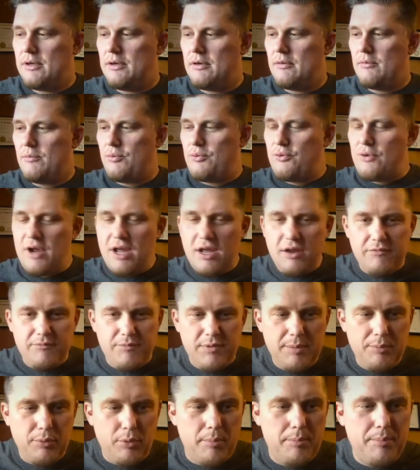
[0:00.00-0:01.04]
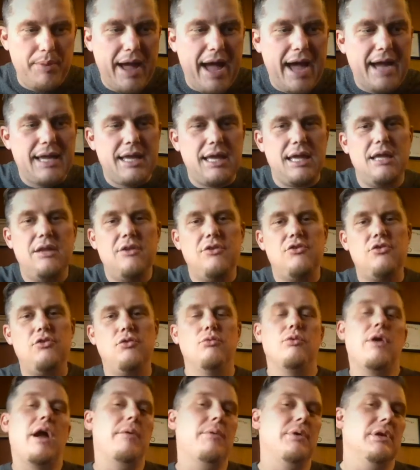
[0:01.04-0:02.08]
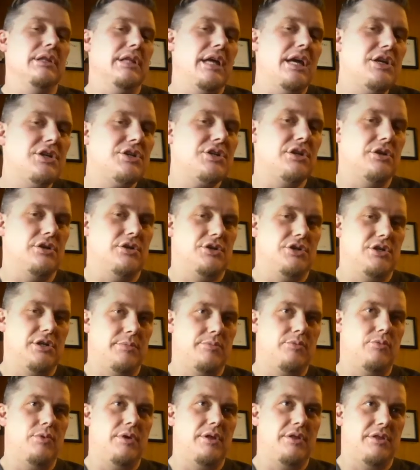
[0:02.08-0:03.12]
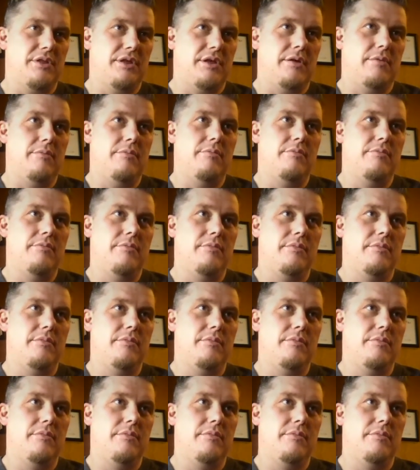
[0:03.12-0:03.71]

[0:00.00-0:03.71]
bring people back into right relationship with him.